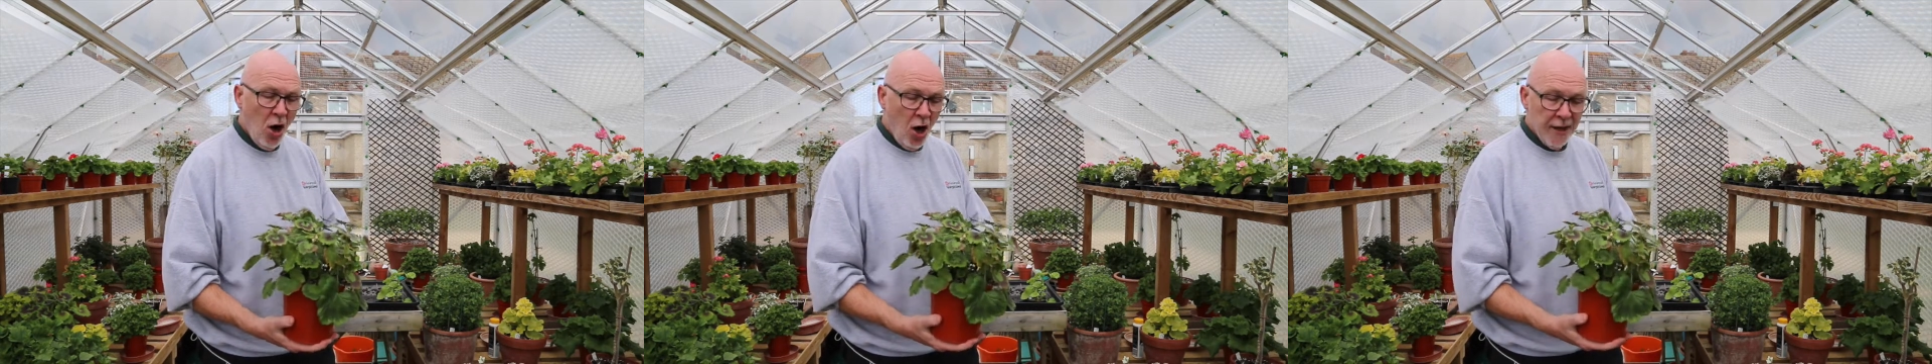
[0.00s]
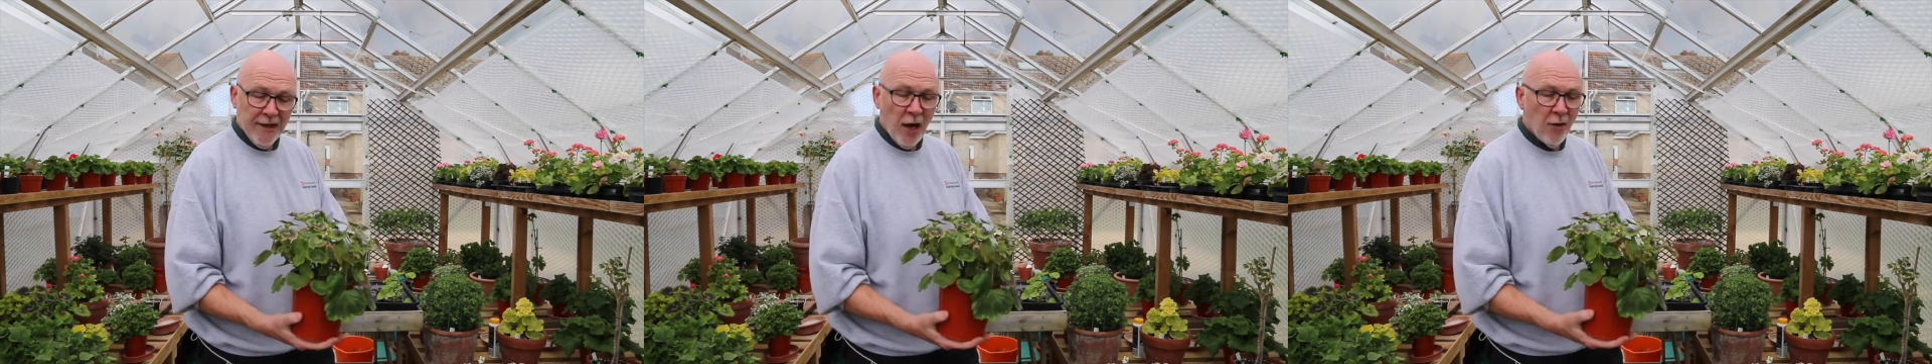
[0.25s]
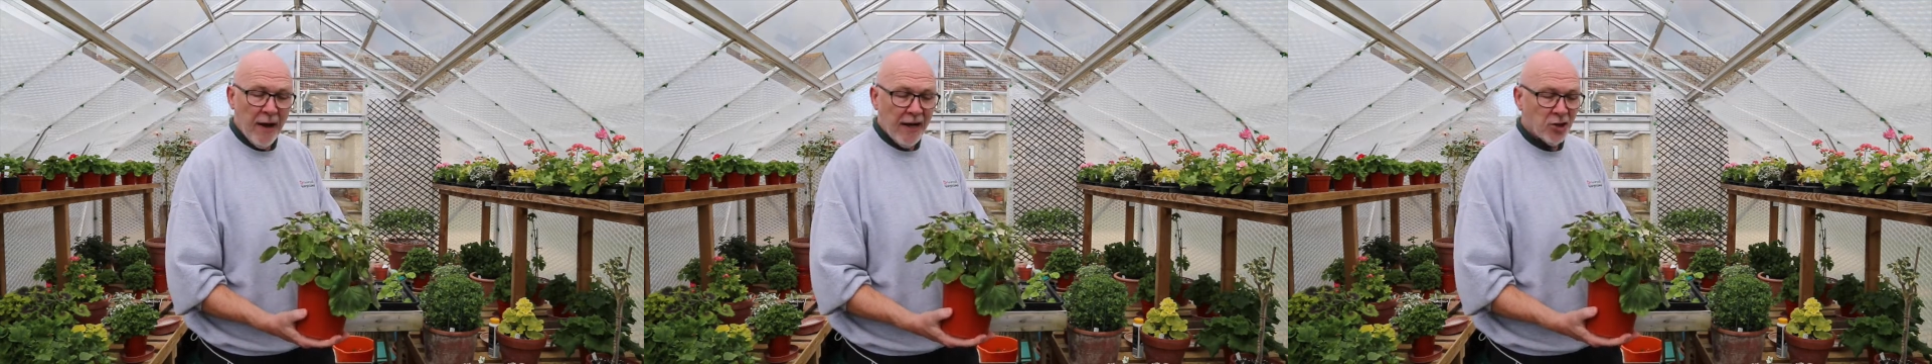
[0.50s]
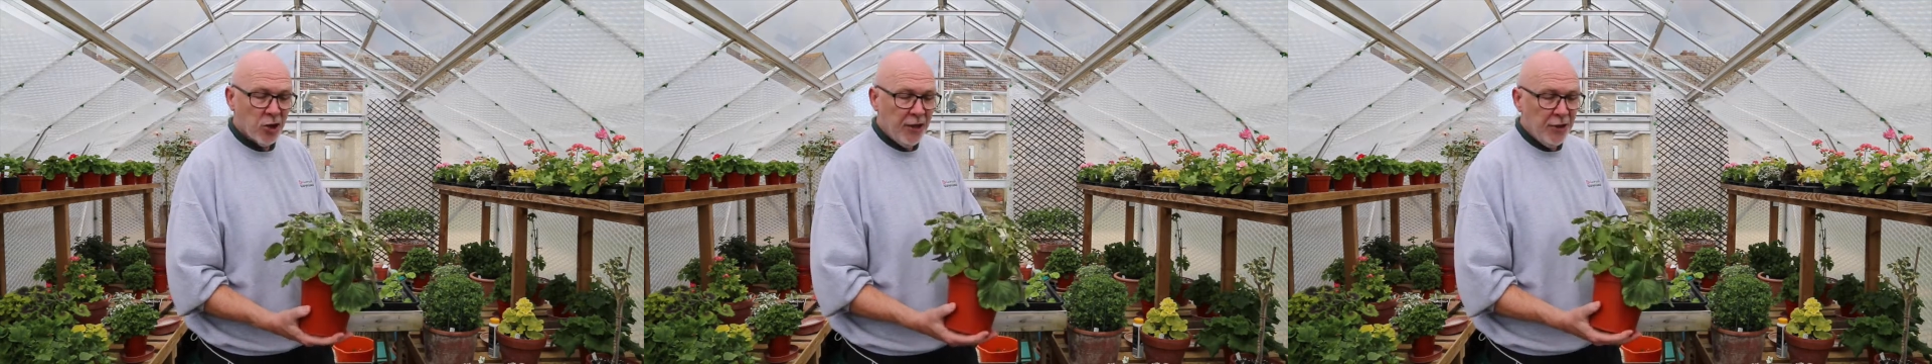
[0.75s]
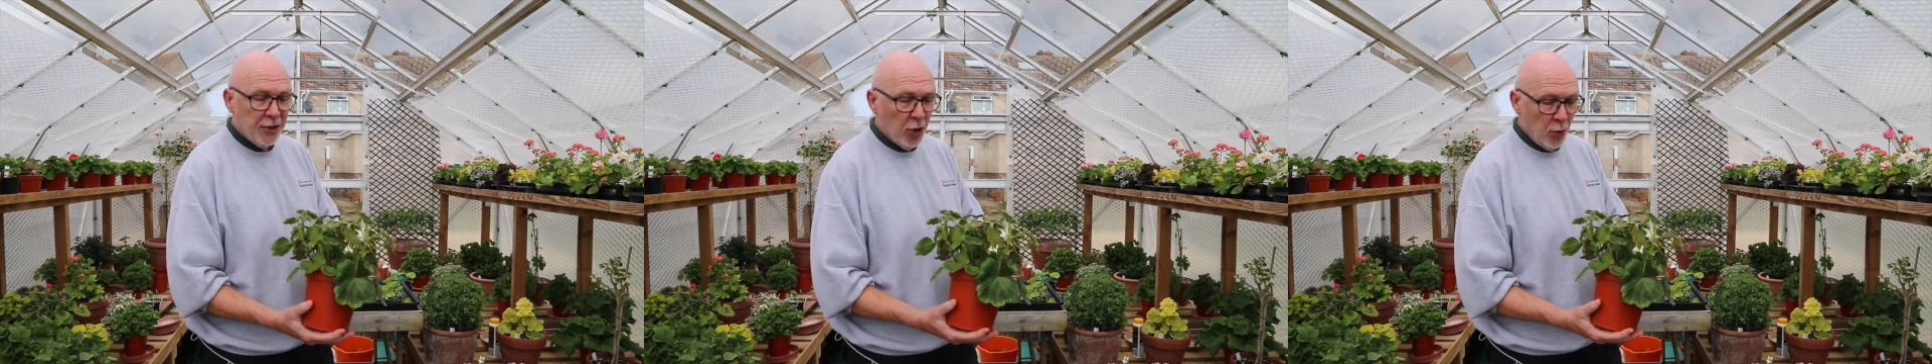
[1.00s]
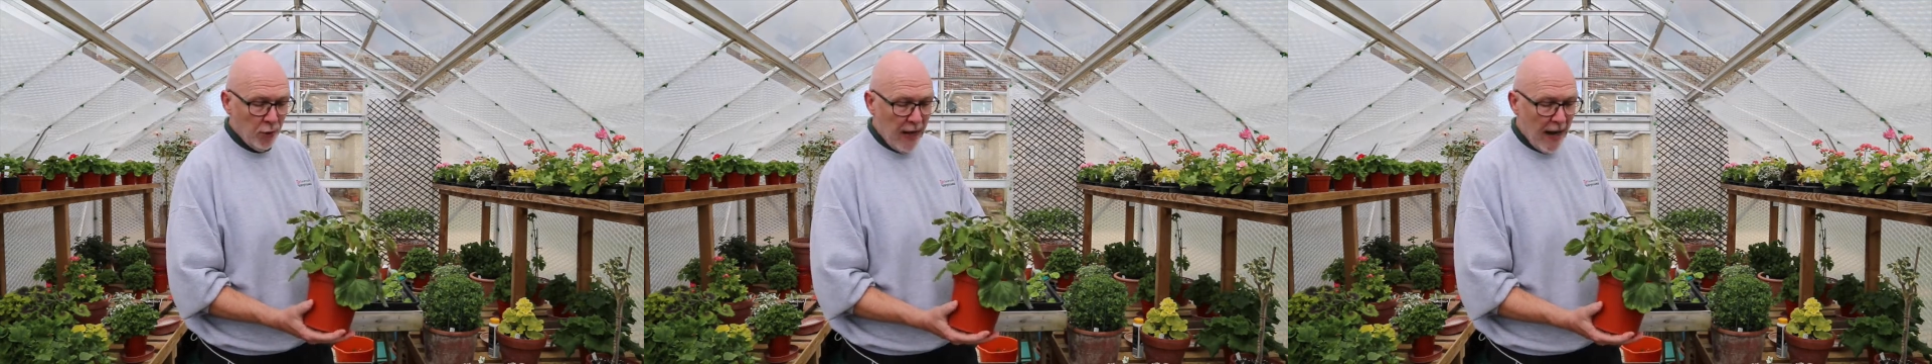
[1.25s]
I don't actually
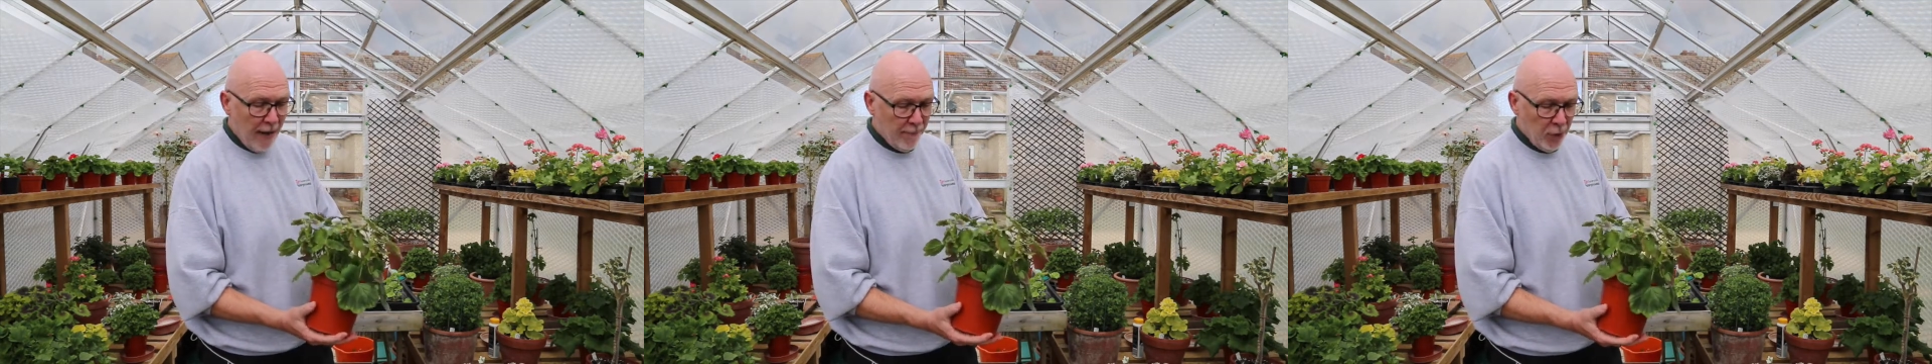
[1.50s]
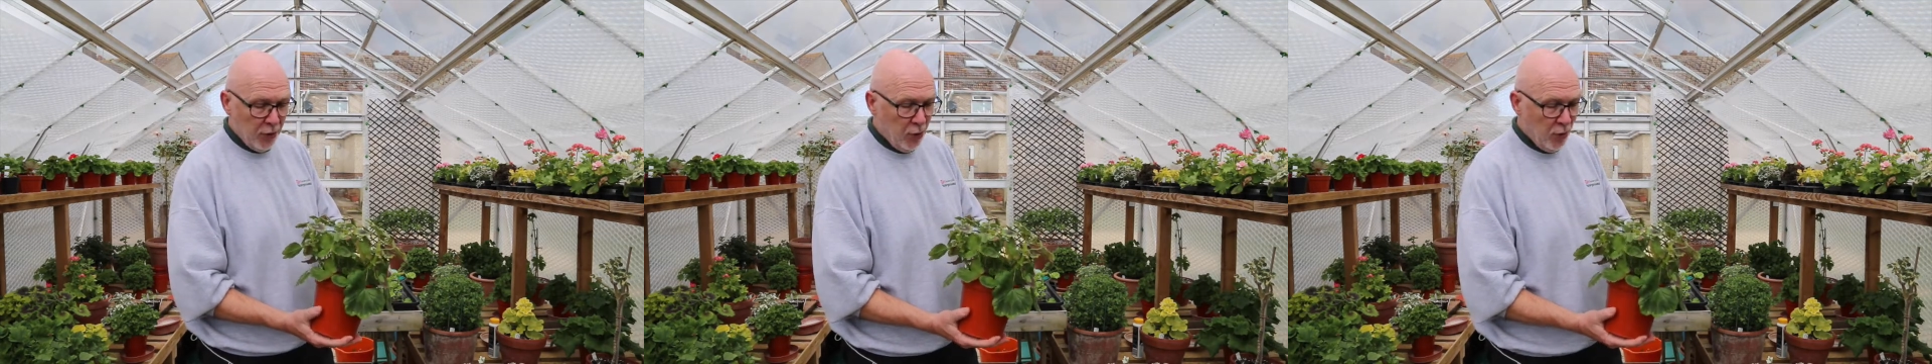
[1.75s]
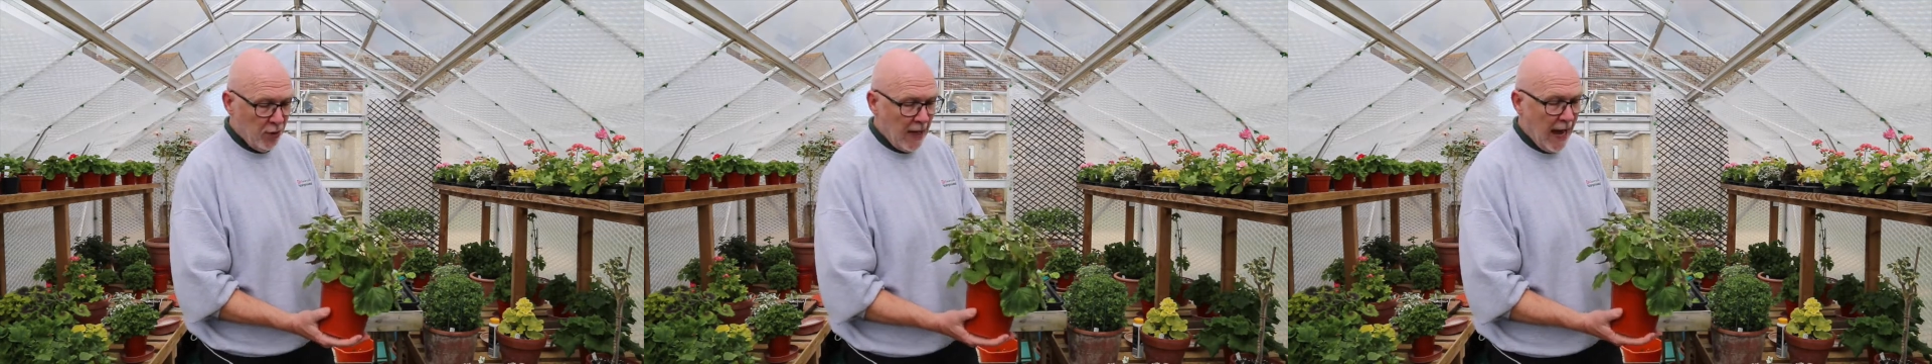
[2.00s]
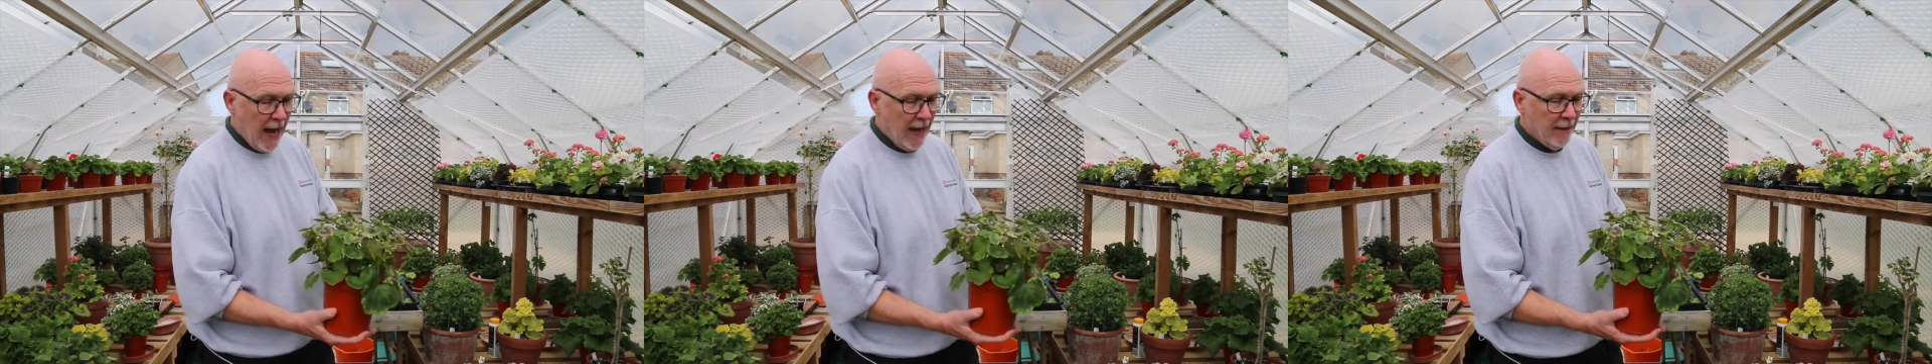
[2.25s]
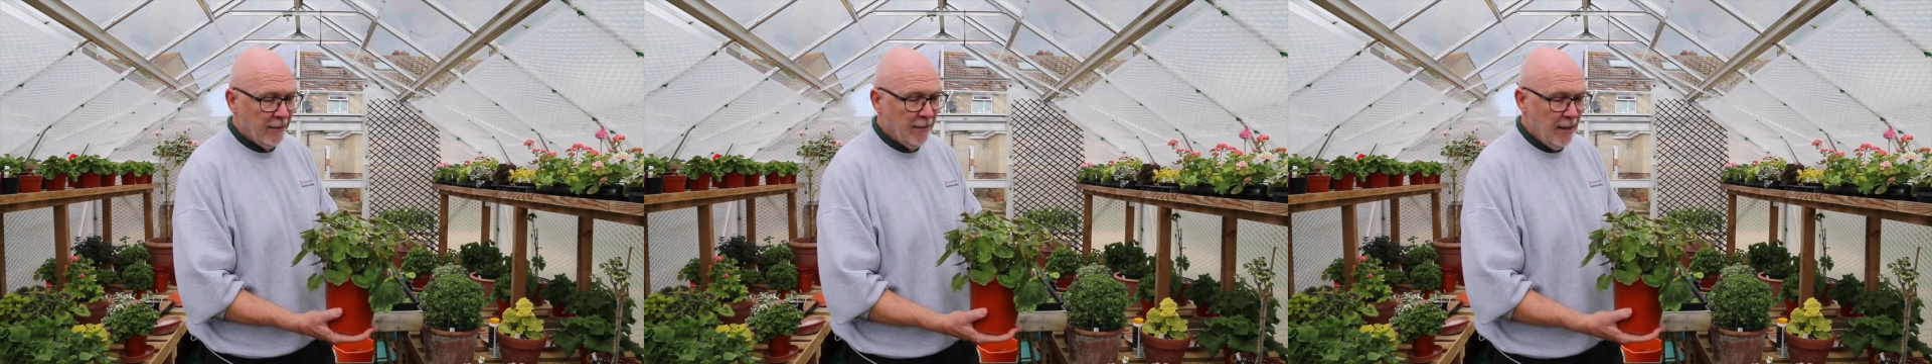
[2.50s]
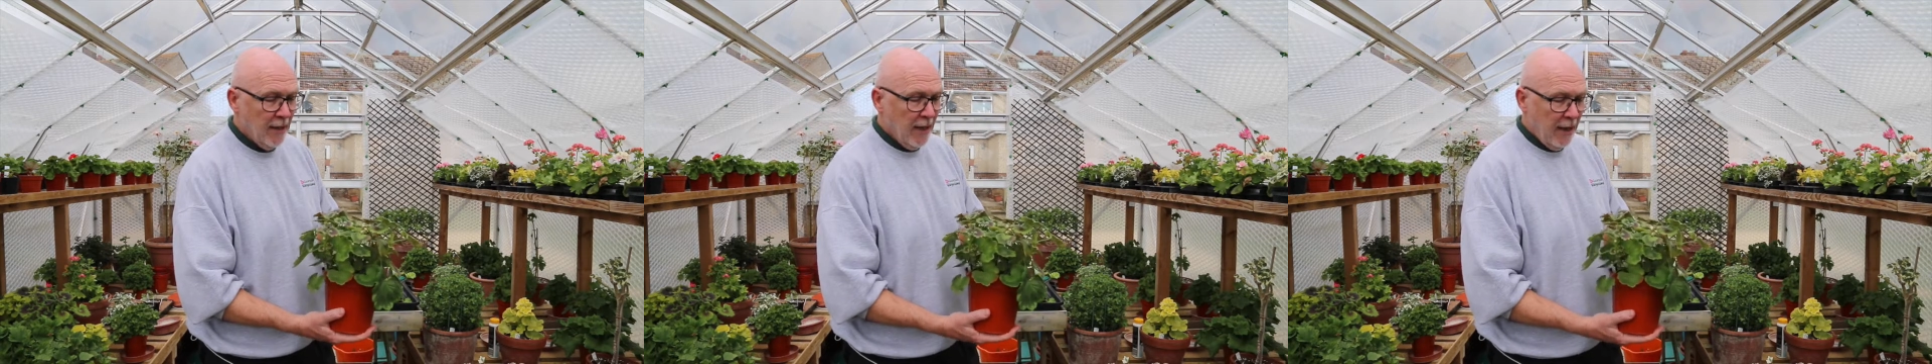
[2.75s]
do that, but you
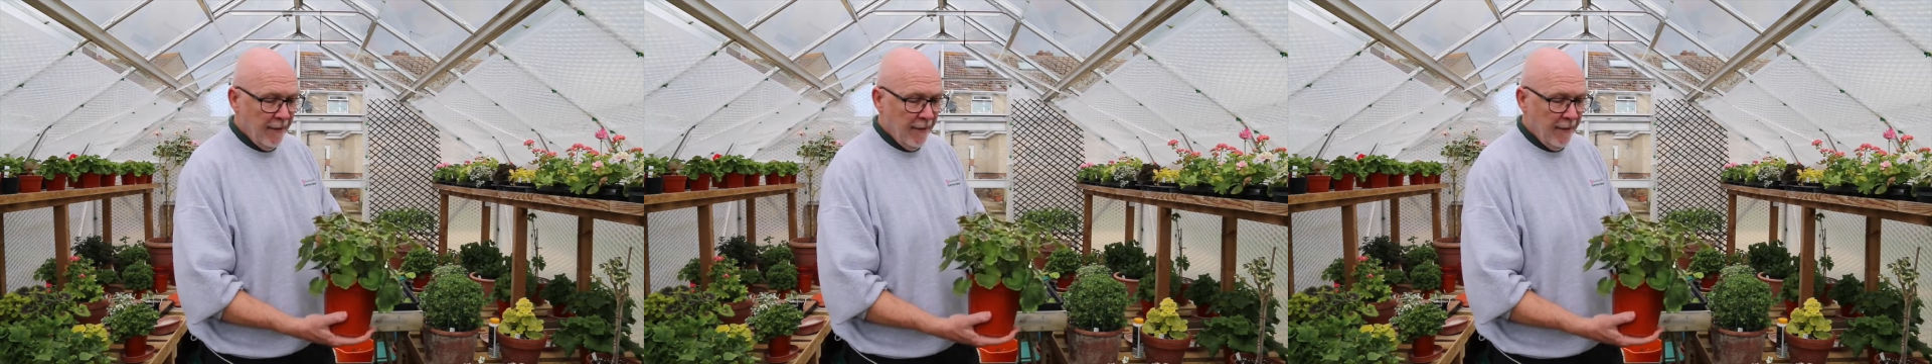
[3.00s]
can,